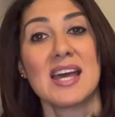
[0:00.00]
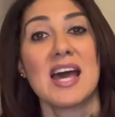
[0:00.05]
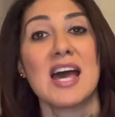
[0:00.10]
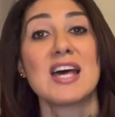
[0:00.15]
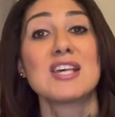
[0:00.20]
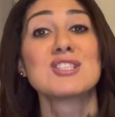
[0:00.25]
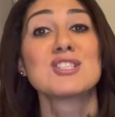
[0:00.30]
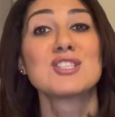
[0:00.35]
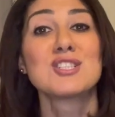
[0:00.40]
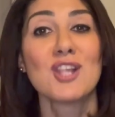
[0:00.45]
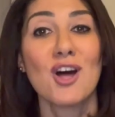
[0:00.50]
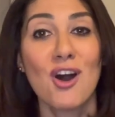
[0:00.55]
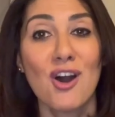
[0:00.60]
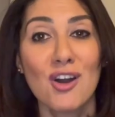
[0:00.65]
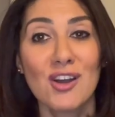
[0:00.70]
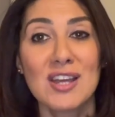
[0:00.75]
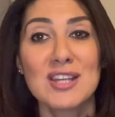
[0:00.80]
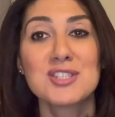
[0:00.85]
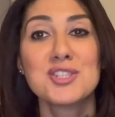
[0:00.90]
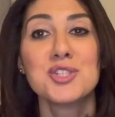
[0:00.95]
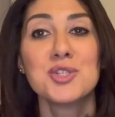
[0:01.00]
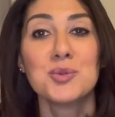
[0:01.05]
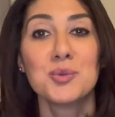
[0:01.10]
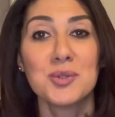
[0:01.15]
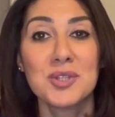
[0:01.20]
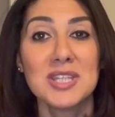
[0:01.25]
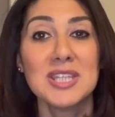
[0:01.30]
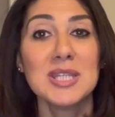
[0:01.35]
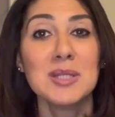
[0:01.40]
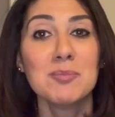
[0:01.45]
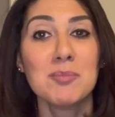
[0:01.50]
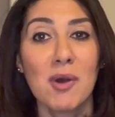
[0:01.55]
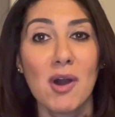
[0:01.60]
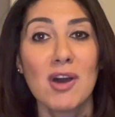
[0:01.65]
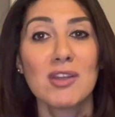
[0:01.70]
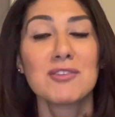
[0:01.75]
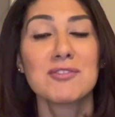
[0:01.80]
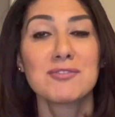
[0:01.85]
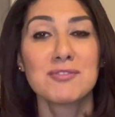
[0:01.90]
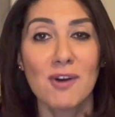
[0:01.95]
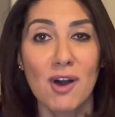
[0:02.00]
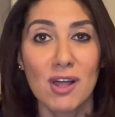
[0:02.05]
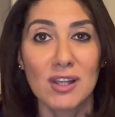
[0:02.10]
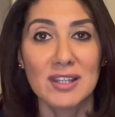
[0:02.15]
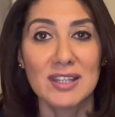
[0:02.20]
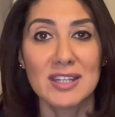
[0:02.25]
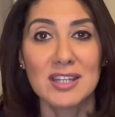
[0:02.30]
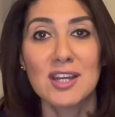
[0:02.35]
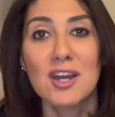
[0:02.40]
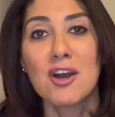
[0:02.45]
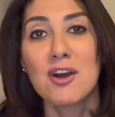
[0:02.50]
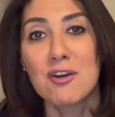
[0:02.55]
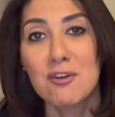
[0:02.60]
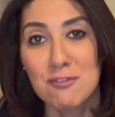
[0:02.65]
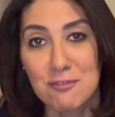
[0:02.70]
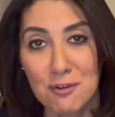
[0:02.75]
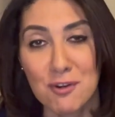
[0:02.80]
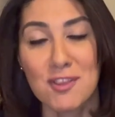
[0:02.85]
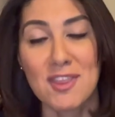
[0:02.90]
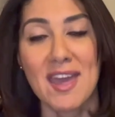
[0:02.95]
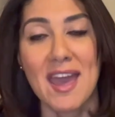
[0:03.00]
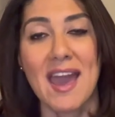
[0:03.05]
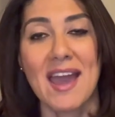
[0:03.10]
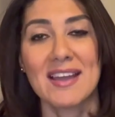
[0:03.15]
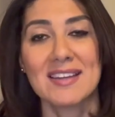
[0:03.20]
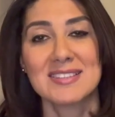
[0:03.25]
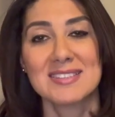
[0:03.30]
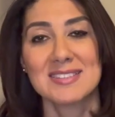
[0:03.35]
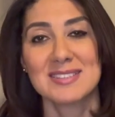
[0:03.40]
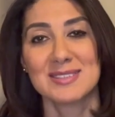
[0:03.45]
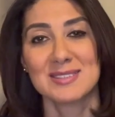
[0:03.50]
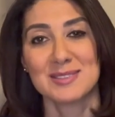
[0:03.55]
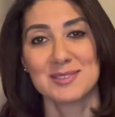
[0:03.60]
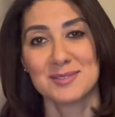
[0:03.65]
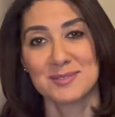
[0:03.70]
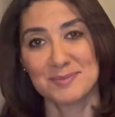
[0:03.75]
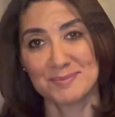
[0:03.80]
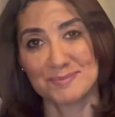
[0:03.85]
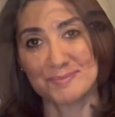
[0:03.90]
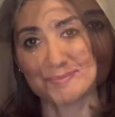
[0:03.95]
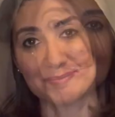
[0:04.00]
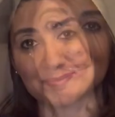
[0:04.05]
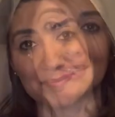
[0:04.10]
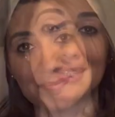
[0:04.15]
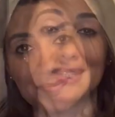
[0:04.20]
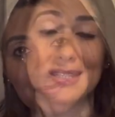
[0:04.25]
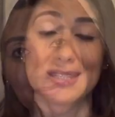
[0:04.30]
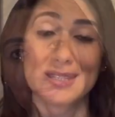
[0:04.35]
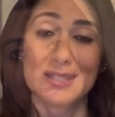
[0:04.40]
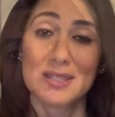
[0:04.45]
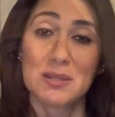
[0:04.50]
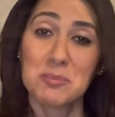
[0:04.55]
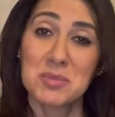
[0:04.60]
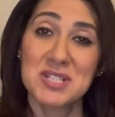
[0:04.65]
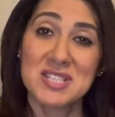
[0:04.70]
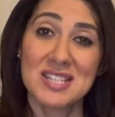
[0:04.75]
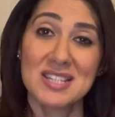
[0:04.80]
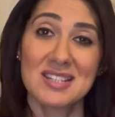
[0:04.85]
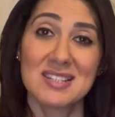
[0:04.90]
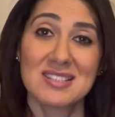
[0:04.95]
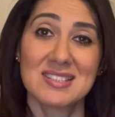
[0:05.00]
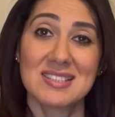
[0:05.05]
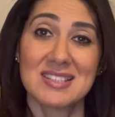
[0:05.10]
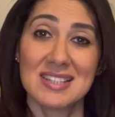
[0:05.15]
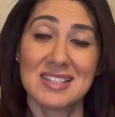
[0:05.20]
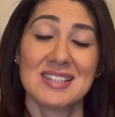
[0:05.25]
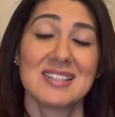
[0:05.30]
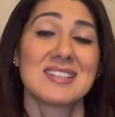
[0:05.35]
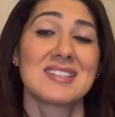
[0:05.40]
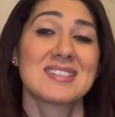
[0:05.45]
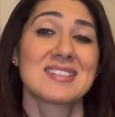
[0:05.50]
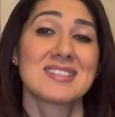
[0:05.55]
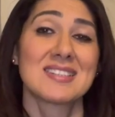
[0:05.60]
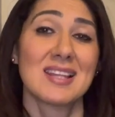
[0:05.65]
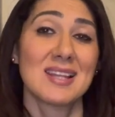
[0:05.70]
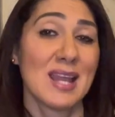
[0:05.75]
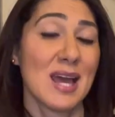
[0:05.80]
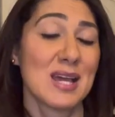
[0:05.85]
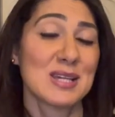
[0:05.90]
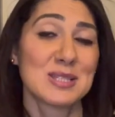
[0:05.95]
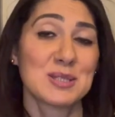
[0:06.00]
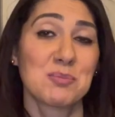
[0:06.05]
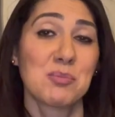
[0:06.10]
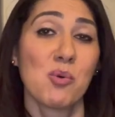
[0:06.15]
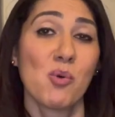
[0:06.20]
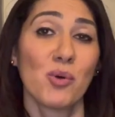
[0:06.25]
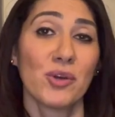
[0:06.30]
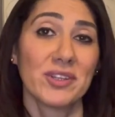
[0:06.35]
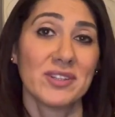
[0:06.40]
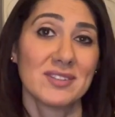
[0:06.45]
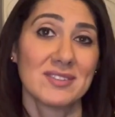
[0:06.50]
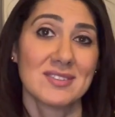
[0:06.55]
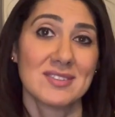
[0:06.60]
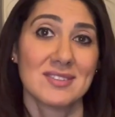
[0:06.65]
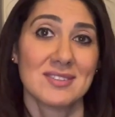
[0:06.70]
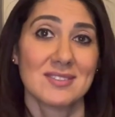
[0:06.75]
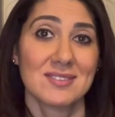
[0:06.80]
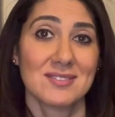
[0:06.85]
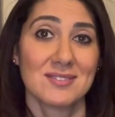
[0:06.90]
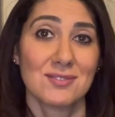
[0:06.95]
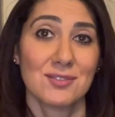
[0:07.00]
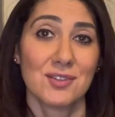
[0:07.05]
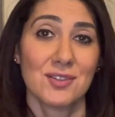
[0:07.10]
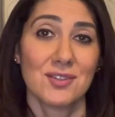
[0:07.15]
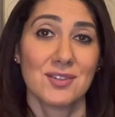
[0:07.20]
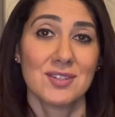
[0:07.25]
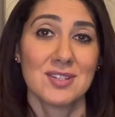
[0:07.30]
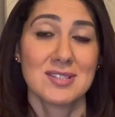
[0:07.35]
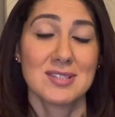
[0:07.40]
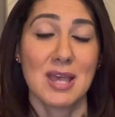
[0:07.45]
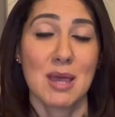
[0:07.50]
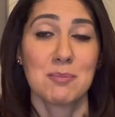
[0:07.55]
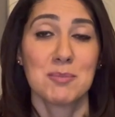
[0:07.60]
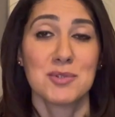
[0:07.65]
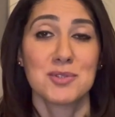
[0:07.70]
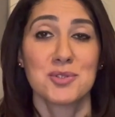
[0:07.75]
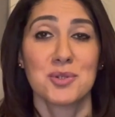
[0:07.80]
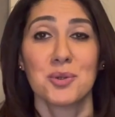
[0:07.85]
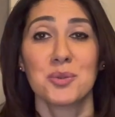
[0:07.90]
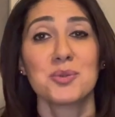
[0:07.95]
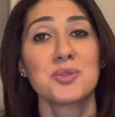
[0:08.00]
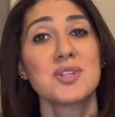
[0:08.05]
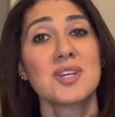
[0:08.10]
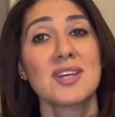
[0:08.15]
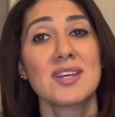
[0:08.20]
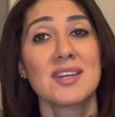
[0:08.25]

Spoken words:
as long as you keep on falling for the act. Number 6, and it's the last point for this episode,